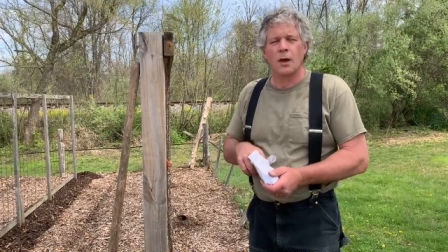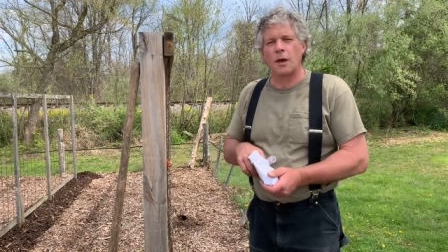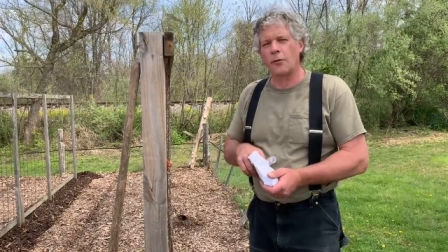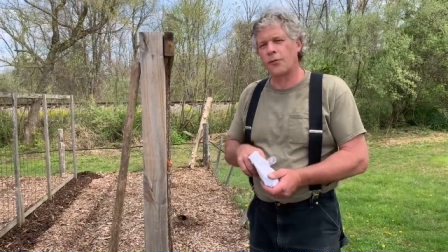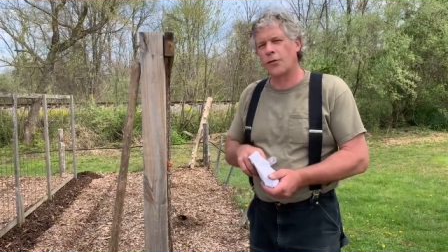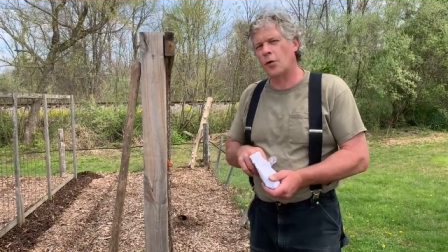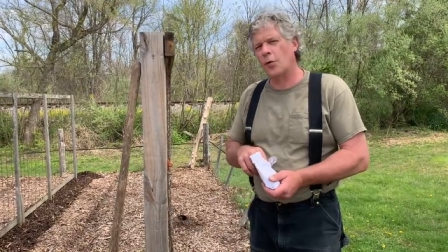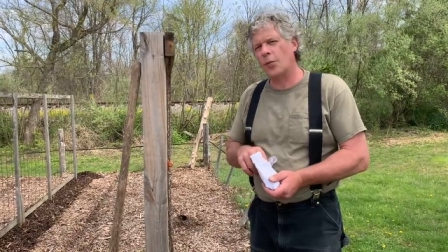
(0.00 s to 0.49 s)

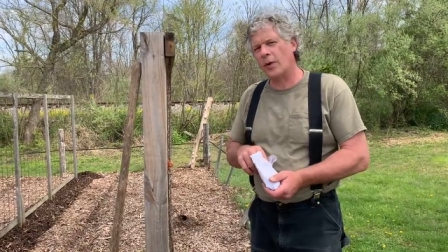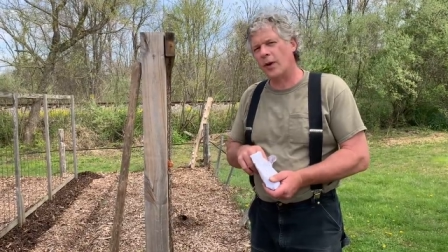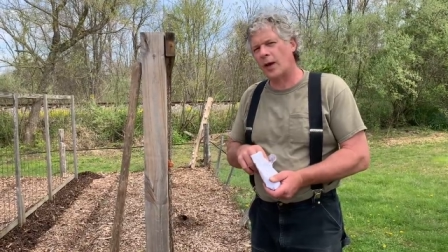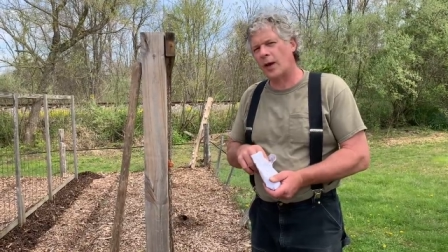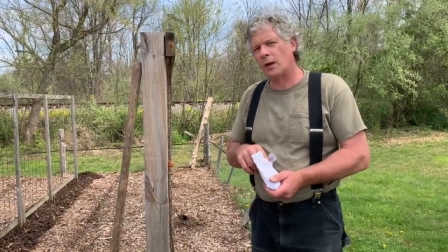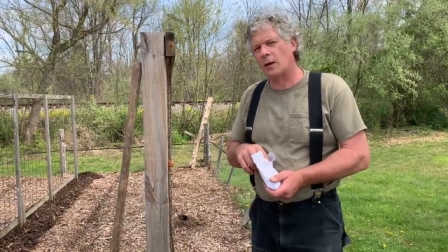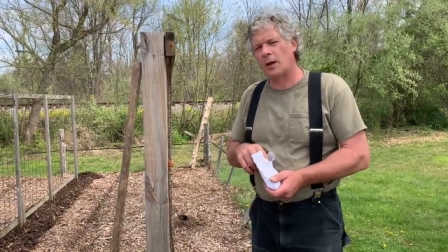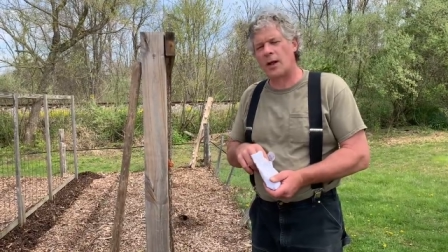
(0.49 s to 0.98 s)
If you
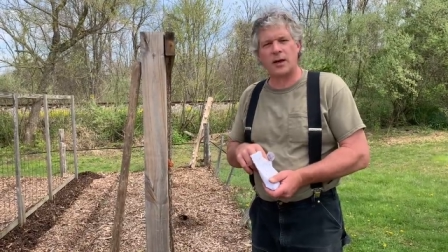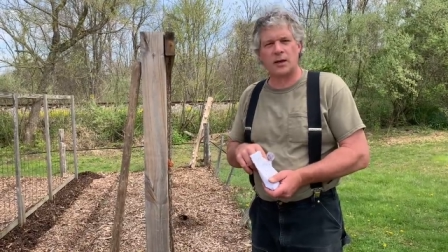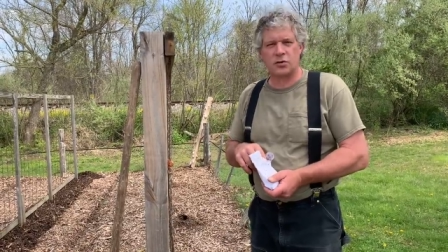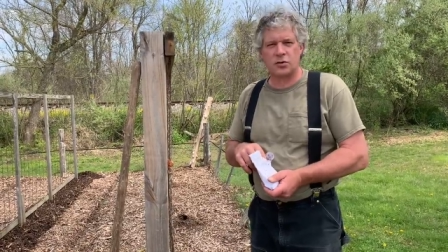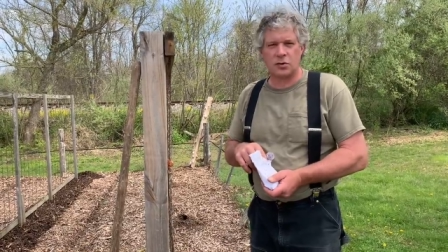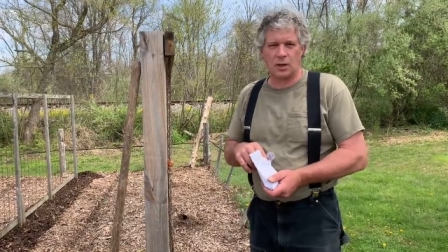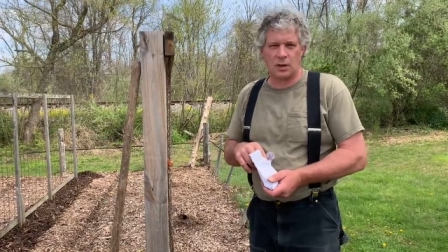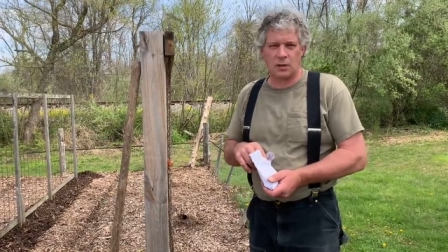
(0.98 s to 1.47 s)
plant
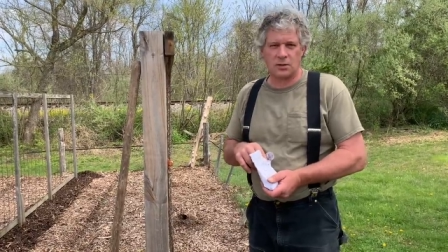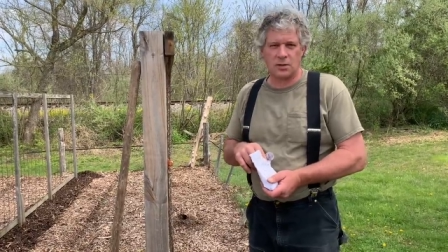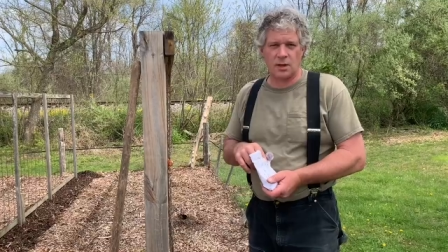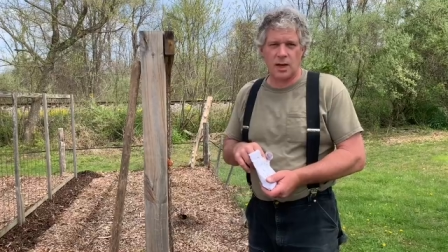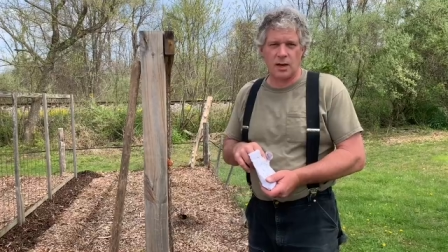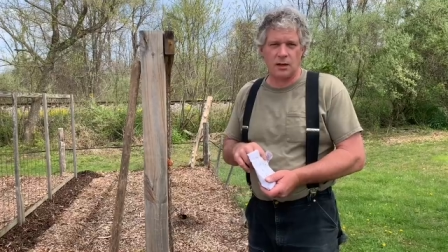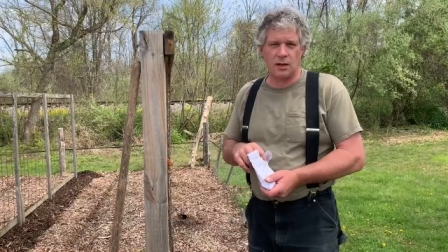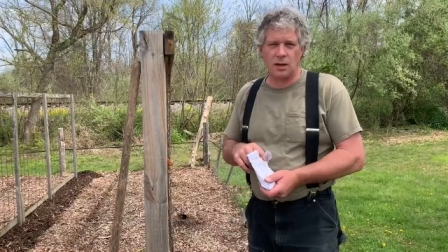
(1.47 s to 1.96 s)
lettuce seeds
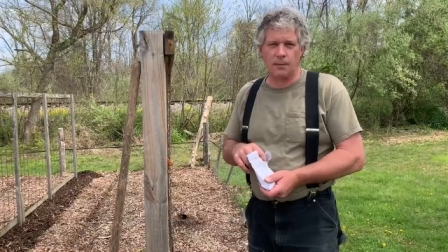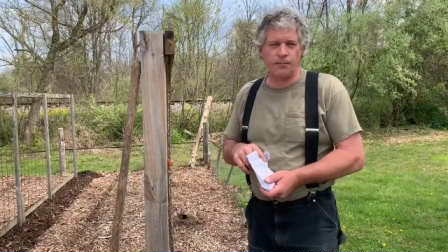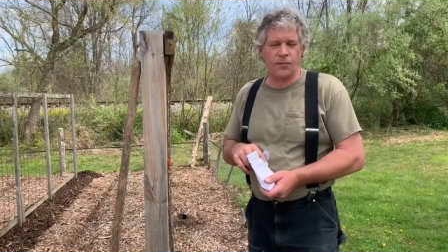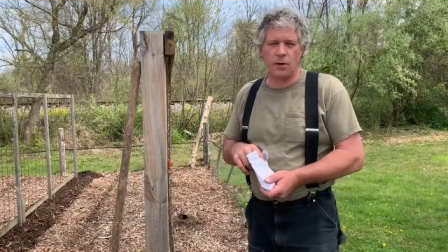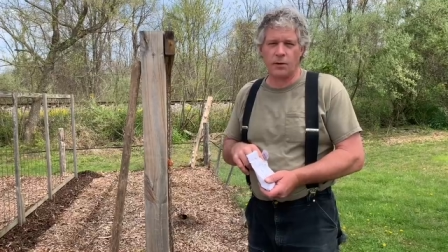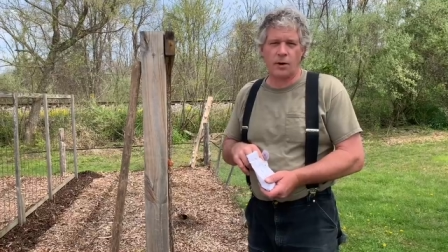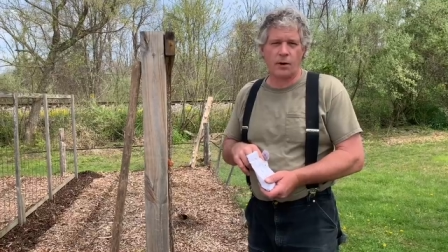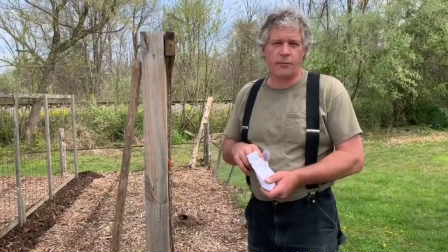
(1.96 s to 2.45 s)
that deep,
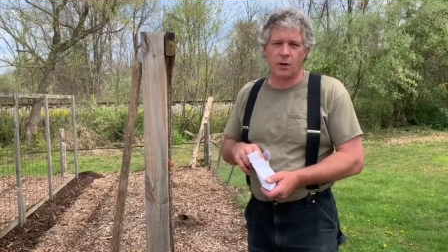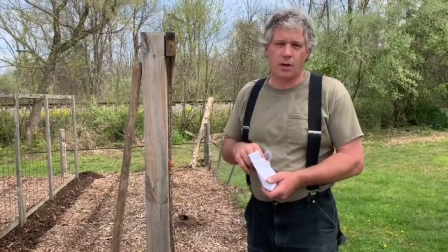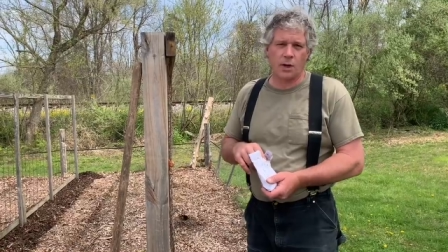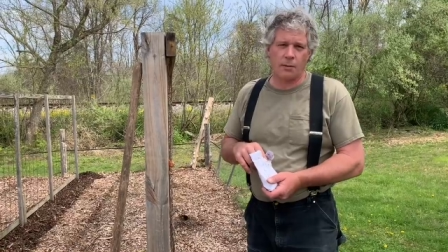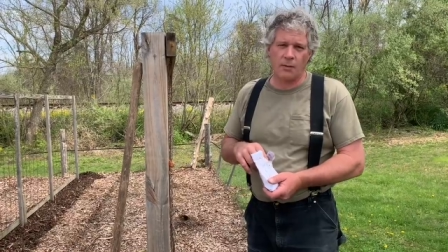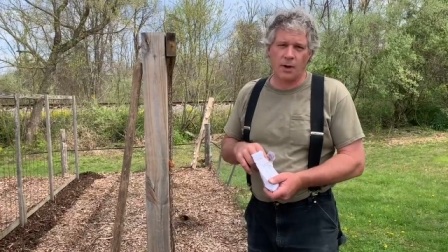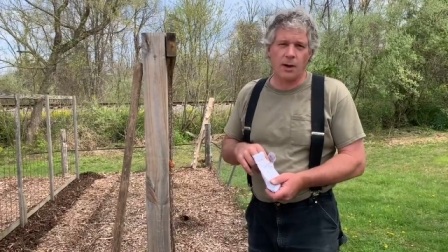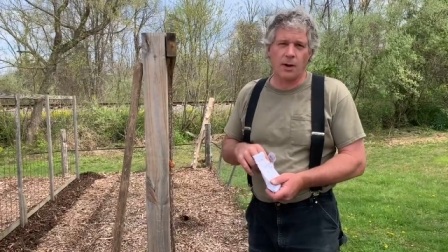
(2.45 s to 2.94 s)
they'll never
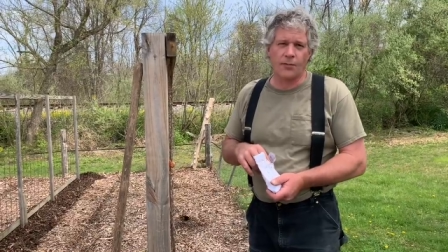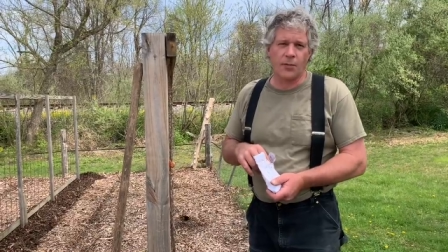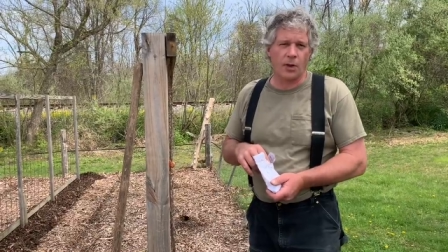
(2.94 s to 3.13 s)
come up.